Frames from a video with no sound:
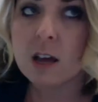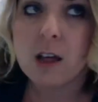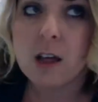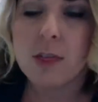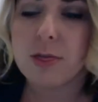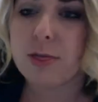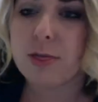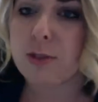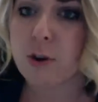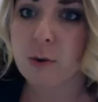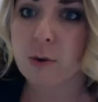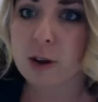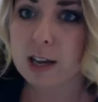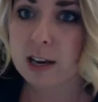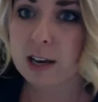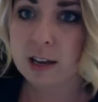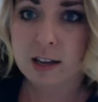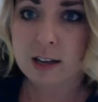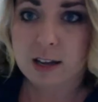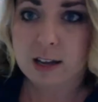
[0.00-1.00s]
throw
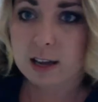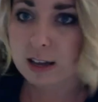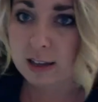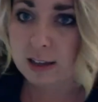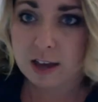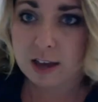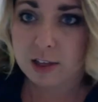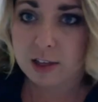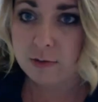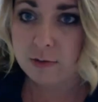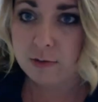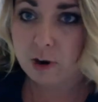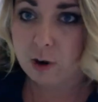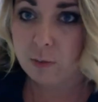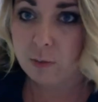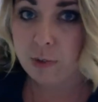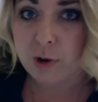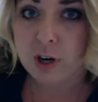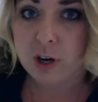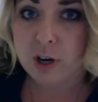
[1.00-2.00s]
it in the other
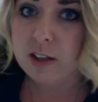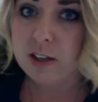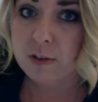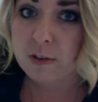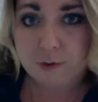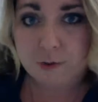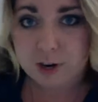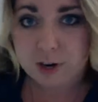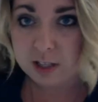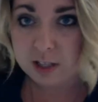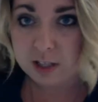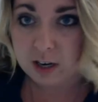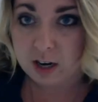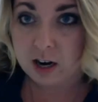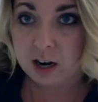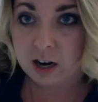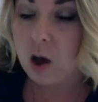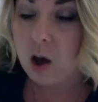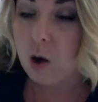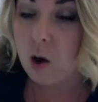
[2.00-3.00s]
room, put it in the
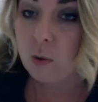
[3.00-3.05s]
freezer,